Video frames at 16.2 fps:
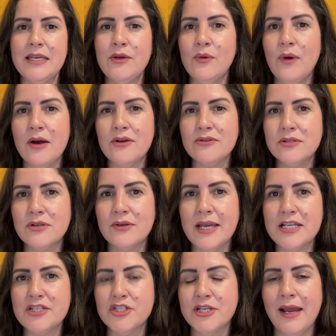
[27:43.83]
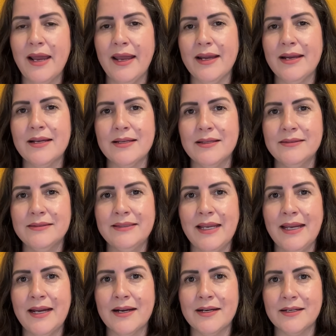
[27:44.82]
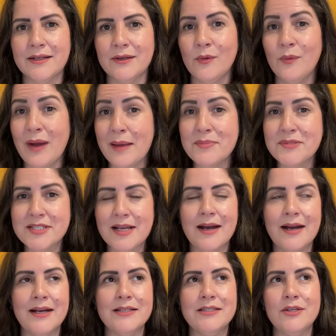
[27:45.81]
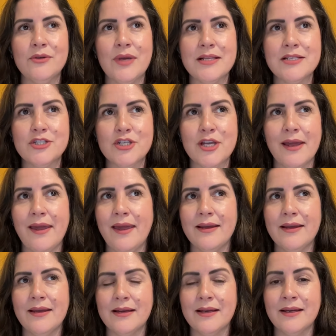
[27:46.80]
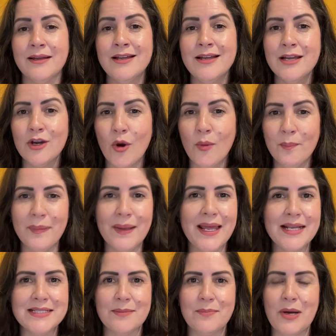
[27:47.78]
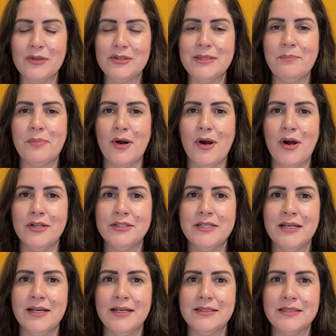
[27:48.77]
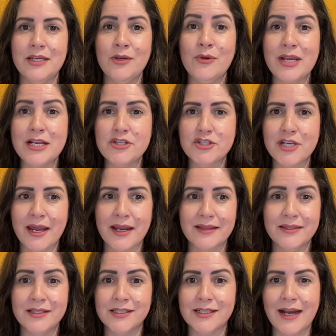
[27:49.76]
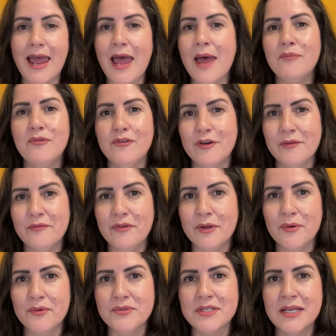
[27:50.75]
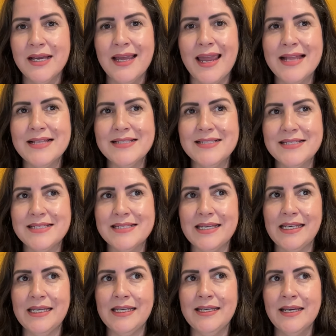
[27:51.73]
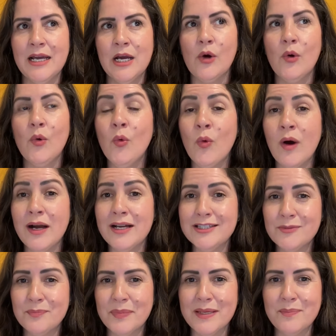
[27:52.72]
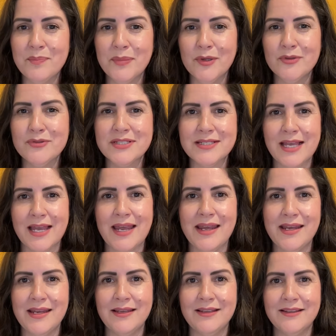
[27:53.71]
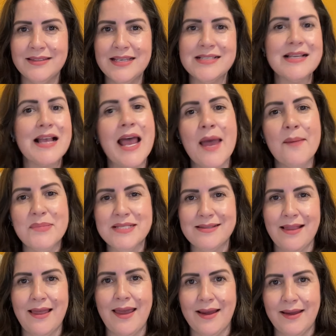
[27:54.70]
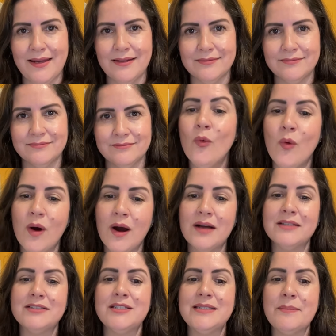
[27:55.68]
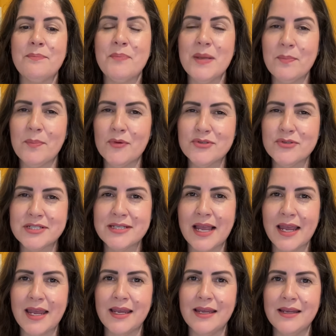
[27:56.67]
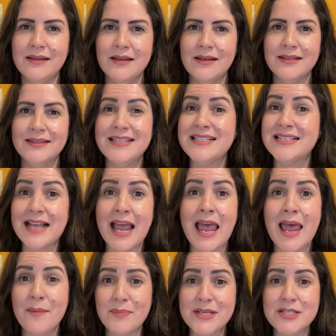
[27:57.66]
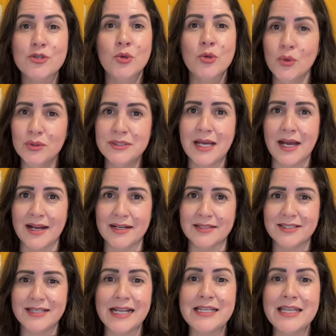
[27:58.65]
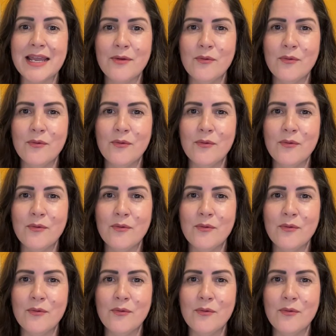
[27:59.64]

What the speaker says: you also can check their website. You can check complaints about the product. You can check their app reviews and see what people say this app is lacking, what the people say this app is good at, that they